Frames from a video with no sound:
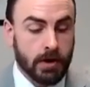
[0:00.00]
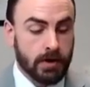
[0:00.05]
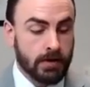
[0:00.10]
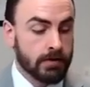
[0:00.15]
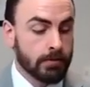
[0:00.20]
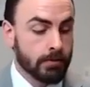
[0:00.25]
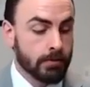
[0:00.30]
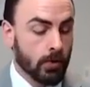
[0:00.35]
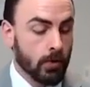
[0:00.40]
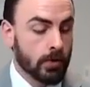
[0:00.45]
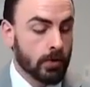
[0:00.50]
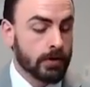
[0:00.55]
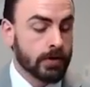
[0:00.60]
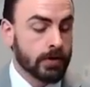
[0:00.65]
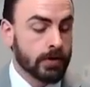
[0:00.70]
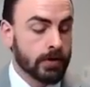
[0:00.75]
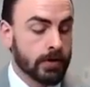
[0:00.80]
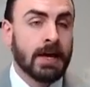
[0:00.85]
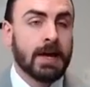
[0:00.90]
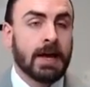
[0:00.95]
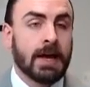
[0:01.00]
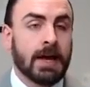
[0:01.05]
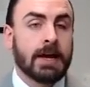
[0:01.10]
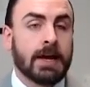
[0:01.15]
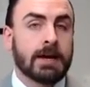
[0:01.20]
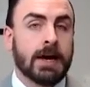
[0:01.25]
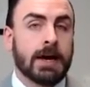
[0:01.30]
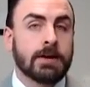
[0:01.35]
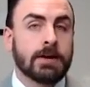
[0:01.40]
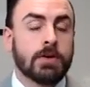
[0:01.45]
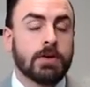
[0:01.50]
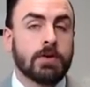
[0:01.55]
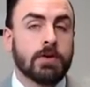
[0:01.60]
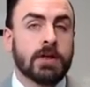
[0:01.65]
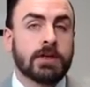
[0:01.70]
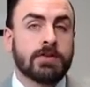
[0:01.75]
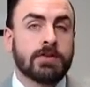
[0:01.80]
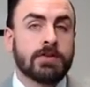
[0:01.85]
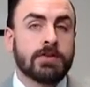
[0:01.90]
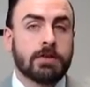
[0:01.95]
important. And I know
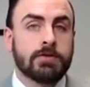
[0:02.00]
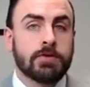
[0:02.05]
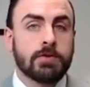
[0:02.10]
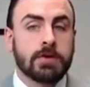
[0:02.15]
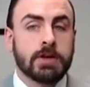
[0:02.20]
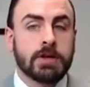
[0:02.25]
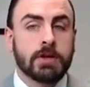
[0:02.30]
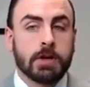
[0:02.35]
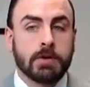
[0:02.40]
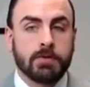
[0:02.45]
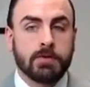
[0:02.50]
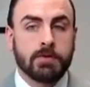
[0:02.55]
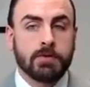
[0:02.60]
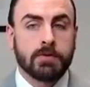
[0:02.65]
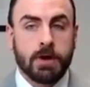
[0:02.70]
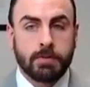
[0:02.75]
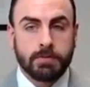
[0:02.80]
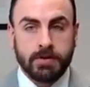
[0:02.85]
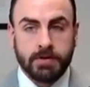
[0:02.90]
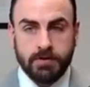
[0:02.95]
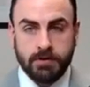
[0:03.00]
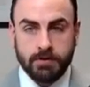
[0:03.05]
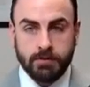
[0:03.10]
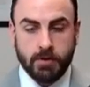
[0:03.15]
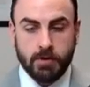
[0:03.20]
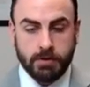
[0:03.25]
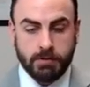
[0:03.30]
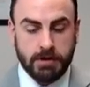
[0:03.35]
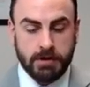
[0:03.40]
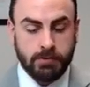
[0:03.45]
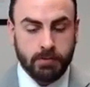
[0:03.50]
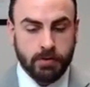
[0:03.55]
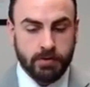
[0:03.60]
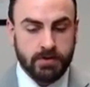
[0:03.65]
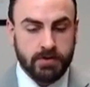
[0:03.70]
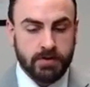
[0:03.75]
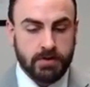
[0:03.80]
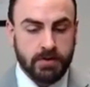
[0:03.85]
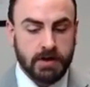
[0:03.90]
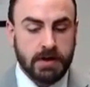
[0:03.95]
that sometimes you can get overwhelmed. This is where people
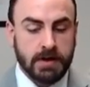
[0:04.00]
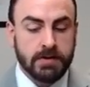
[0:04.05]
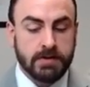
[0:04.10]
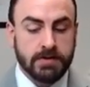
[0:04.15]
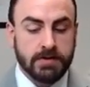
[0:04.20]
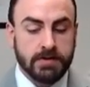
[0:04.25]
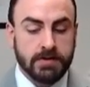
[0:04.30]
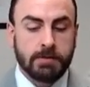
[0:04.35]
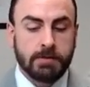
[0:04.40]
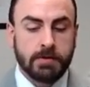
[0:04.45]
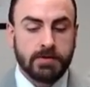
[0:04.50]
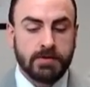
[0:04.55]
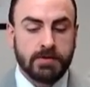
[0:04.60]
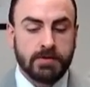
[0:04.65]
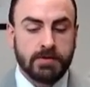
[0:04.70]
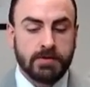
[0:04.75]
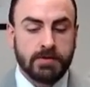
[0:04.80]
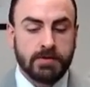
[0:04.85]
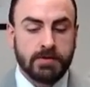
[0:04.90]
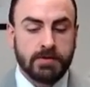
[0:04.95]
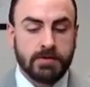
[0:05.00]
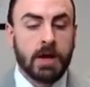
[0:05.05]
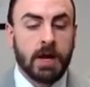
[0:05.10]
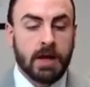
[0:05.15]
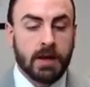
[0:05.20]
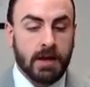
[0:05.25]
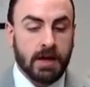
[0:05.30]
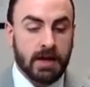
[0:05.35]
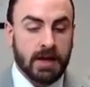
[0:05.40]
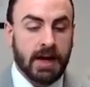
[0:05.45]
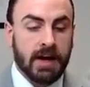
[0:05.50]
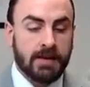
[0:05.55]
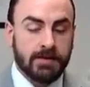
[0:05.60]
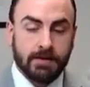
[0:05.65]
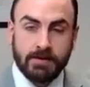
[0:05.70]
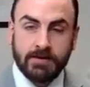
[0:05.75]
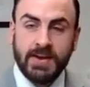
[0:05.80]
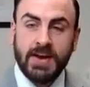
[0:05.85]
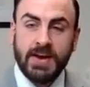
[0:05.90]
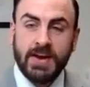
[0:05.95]
tend to stop and say, oh, it has to
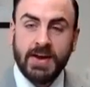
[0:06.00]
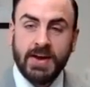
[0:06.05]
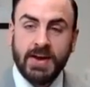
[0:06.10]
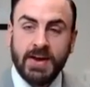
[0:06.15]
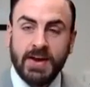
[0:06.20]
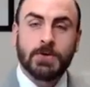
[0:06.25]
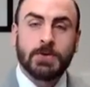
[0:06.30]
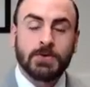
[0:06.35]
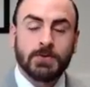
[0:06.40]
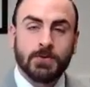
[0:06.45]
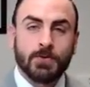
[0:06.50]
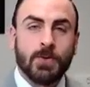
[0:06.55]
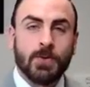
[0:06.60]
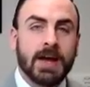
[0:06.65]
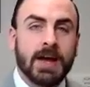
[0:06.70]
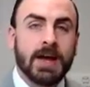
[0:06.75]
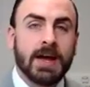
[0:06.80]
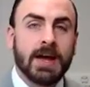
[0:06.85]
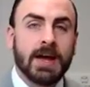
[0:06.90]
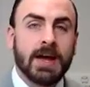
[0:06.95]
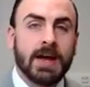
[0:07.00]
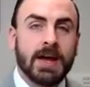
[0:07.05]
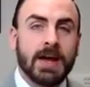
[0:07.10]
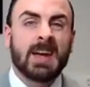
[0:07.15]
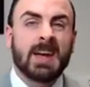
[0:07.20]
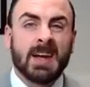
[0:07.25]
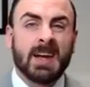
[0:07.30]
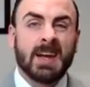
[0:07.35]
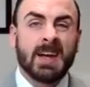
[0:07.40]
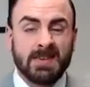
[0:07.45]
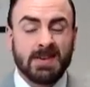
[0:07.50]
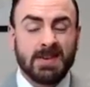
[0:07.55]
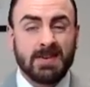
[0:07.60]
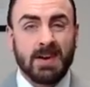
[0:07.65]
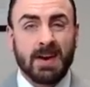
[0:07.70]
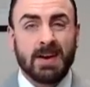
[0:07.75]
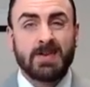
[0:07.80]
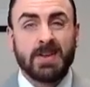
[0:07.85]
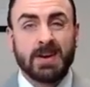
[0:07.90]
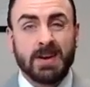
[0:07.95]
sound a certain way. It has to
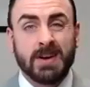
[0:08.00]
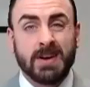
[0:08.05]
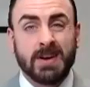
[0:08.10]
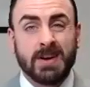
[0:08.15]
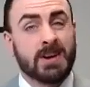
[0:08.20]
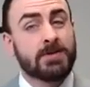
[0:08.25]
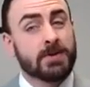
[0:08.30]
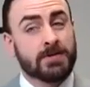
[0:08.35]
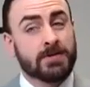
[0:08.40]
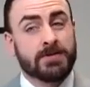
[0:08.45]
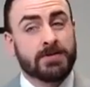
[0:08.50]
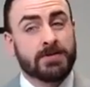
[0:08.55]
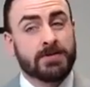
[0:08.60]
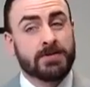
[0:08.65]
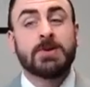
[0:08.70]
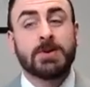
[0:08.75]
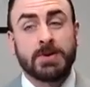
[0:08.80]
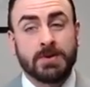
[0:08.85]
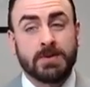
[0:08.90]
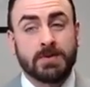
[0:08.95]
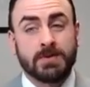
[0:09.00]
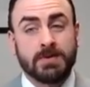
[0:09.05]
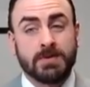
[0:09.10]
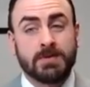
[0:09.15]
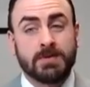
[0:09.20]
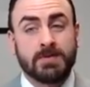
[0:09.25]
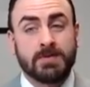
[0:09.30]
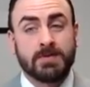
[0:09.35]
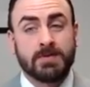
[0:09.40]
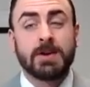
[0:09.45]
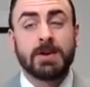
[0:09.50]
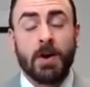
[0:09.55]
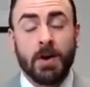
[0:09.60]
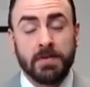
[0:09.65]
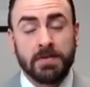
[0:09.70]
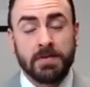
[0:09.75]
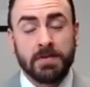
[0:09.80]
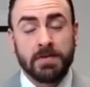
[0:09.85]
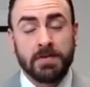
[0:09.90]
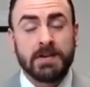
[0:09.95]
sound like it's coming from you, right?
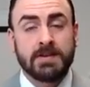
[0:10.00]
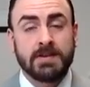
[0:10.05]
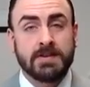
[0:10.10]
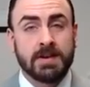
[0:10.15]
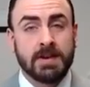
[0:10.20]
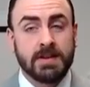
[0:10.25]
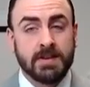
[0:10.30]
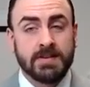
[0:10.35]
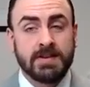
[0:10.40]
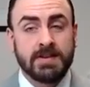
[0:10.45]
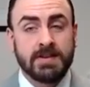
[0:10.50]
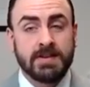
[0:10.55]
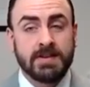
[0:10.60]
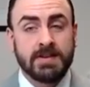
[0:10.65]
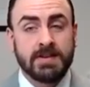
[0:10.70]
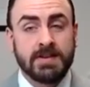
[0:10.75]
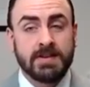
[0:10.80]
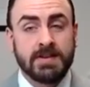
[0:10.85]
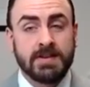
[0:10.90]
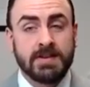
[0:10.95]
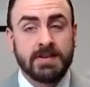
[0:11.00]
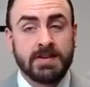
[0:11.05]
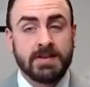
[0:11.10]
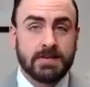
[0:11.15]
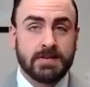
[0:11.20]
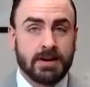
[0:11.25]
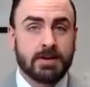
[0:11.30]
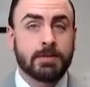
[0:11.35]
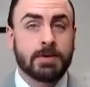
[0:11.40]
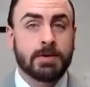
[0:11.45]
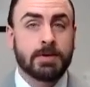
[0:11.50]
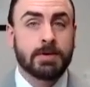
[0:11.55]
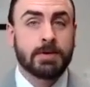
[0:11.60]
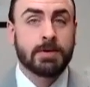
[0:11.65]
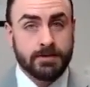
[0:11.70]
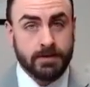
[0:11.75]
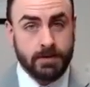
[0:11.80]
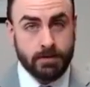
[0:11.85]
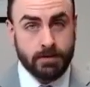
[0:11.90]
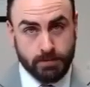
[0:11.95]
Authenticity. This has to sound like it's coming
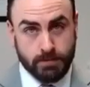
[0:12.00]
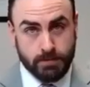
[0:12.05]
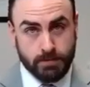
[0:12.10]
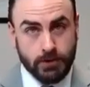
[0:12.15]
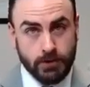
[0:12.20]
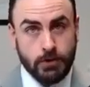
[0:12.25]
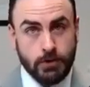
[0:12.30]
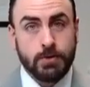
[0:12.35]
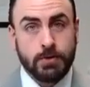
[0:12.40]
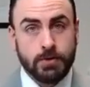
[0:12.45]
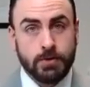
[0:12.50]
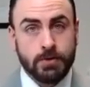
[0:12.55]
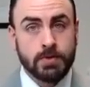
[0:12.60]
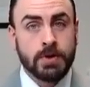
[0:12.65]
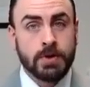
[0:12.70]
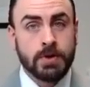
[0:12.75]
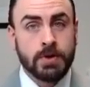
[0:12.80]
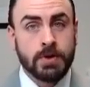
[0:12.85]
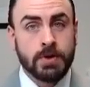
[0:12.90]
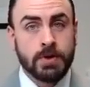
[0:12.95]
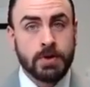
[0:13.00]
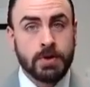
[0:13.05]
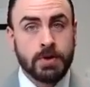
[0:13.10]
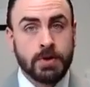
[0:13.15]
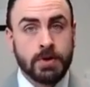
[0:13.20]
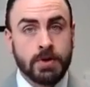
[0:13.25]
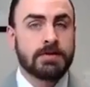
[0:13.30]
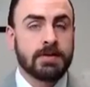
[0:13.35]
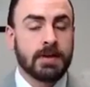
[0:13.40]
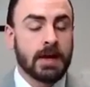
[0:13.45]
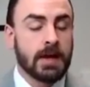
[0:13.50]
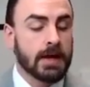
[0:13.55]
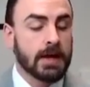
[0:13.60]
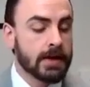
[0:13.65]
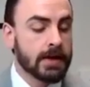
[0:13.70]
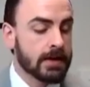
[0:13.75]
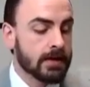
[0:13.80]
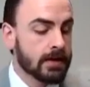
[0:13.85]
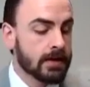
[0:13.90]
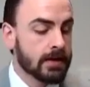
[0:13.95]
from you as
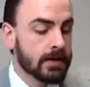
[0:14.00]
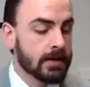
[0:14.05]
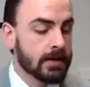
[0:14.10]
a